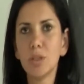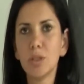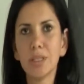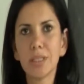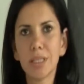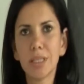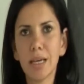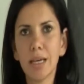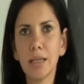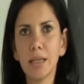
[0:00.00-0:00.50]

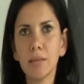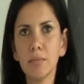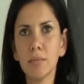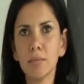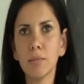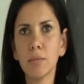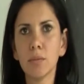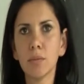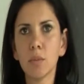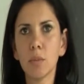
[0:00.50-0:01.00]

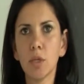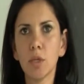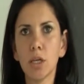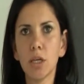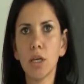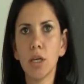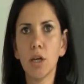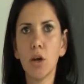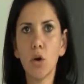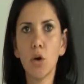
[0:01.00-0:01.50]
design
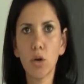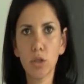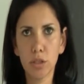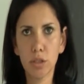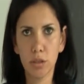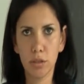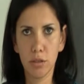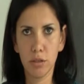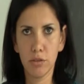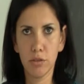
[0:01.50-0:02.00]
an
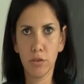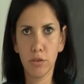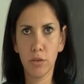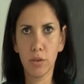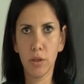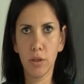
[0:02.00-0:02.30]
objective